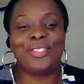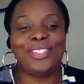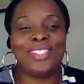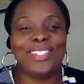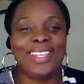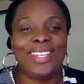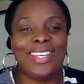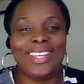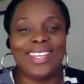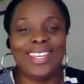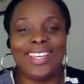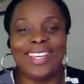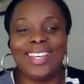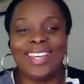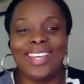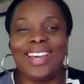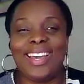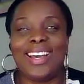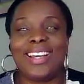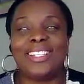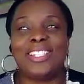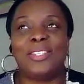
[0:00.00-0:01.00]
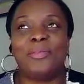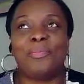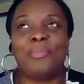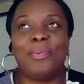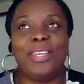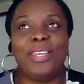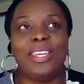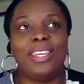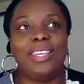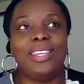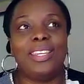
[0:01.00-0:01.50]
you say has
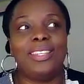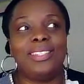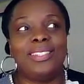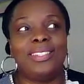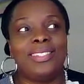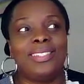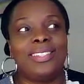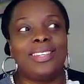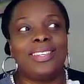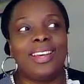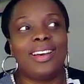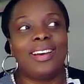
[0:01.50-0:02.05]
been